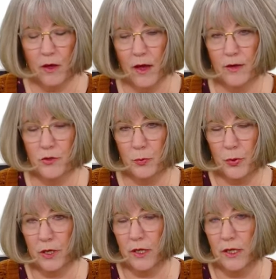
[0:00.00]
as you
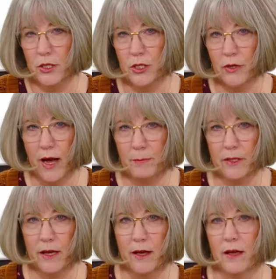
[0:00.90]
put it into your
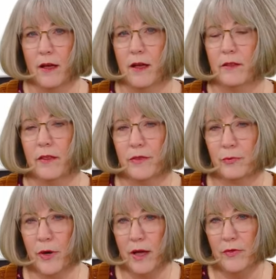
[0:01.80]
applique, the
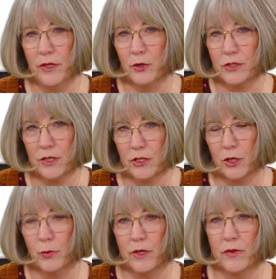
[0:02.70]
thread that you're
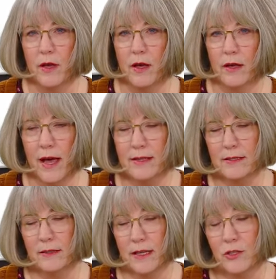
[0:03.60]
stitching with has
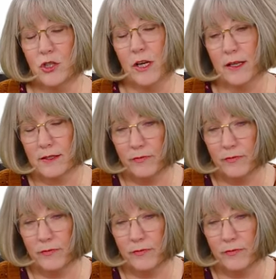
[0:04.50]
less chance